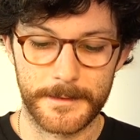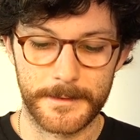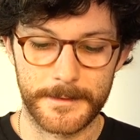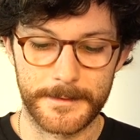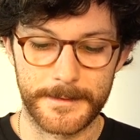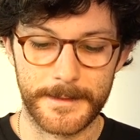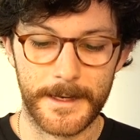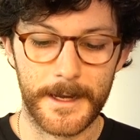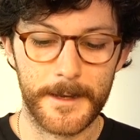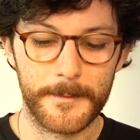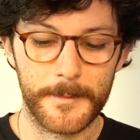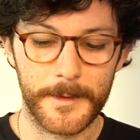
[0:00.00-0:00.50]

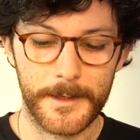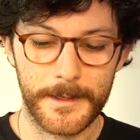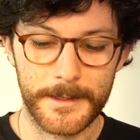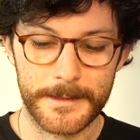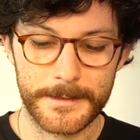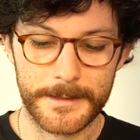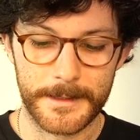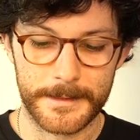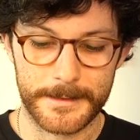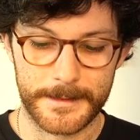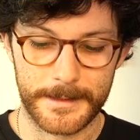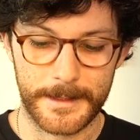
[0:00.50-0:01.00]

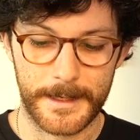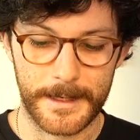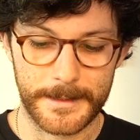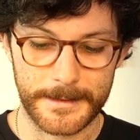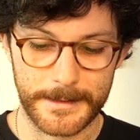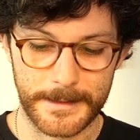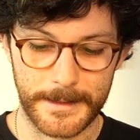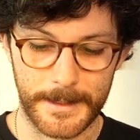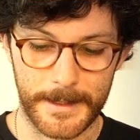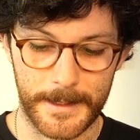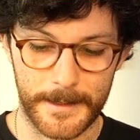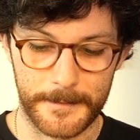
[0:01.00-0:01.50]
Diabetes is a
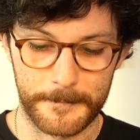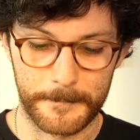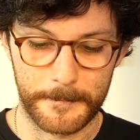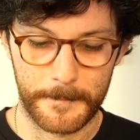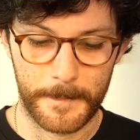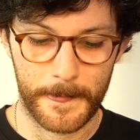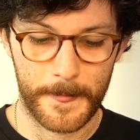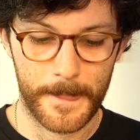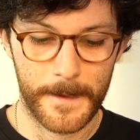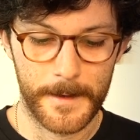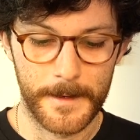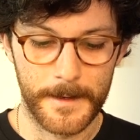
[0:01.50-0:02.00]
guessing game.
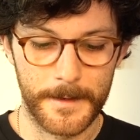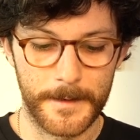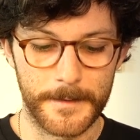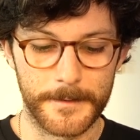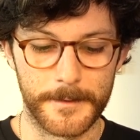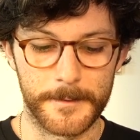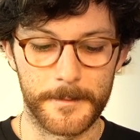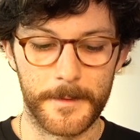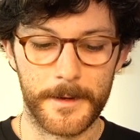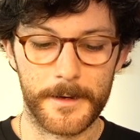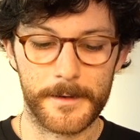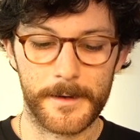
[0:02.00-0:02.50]

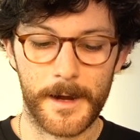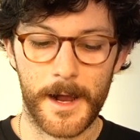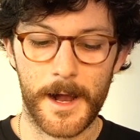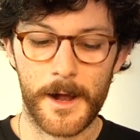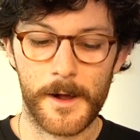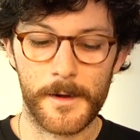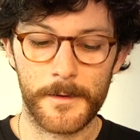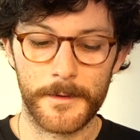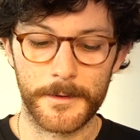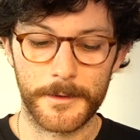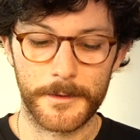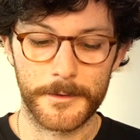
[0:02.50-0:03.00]
No matter
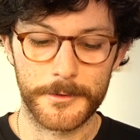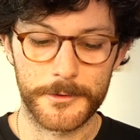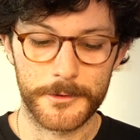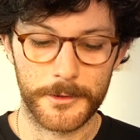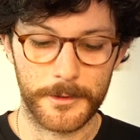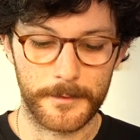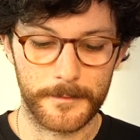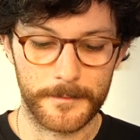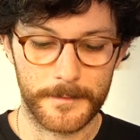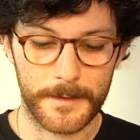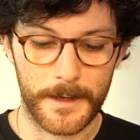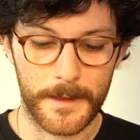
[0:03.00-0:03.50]
how in
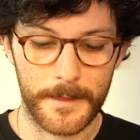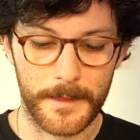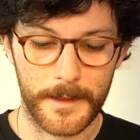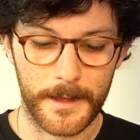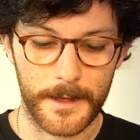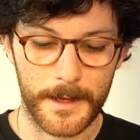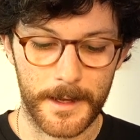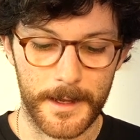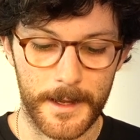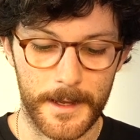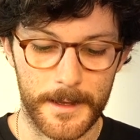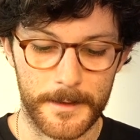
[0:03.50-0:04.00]
control of it I think
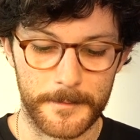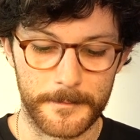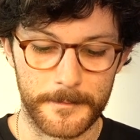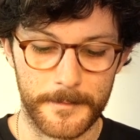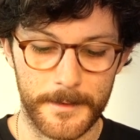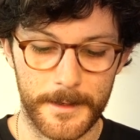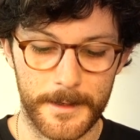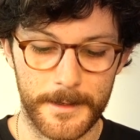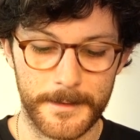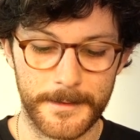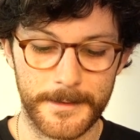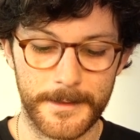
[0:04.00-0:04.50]
I am,
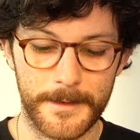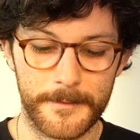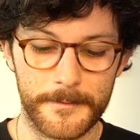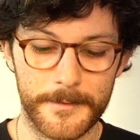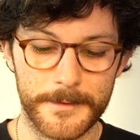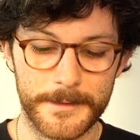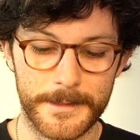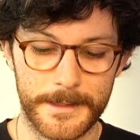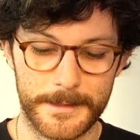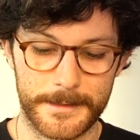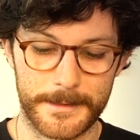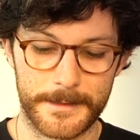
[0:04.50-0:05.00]
it never
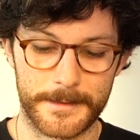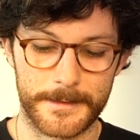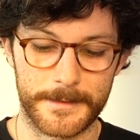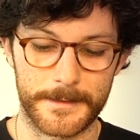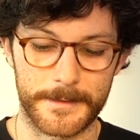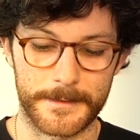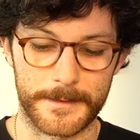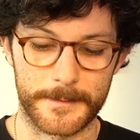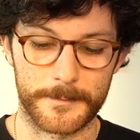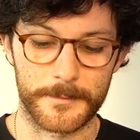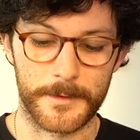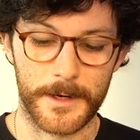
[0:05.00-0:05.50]
ceases to
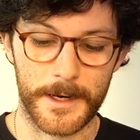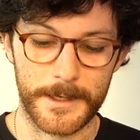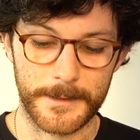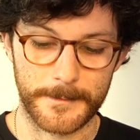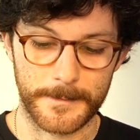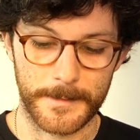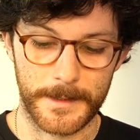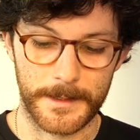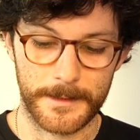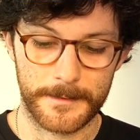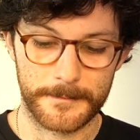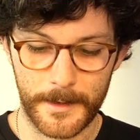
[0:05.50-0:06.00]
surprise
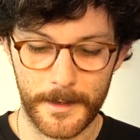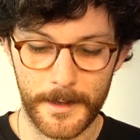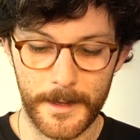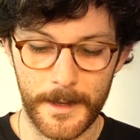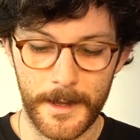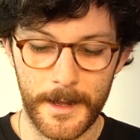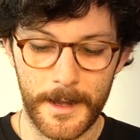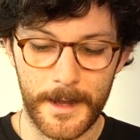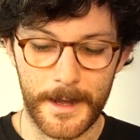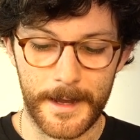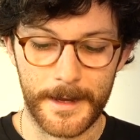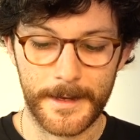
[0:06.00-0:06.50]
me.
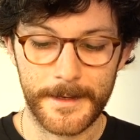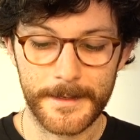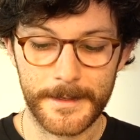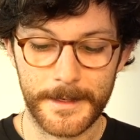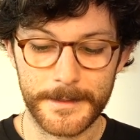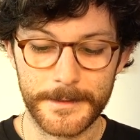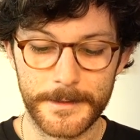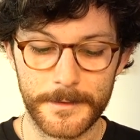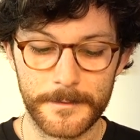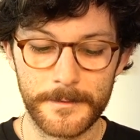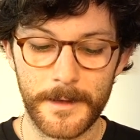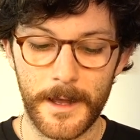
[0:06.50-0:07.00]
I
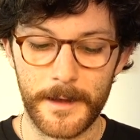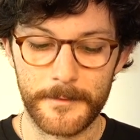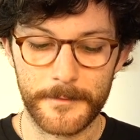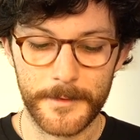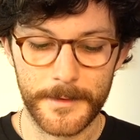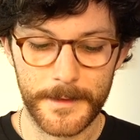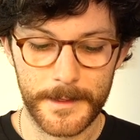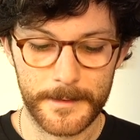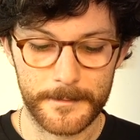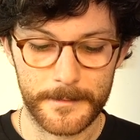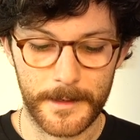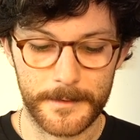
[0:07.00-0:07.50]
cannot do
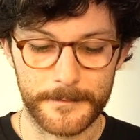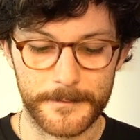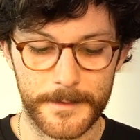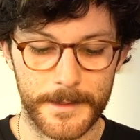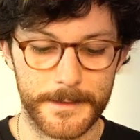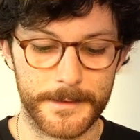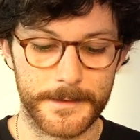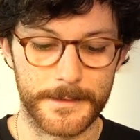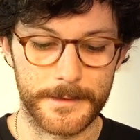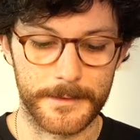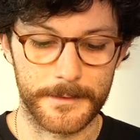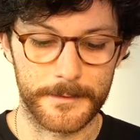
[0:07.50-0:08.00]
everything my
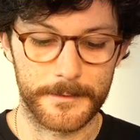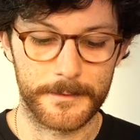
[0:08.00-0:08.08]
friends do.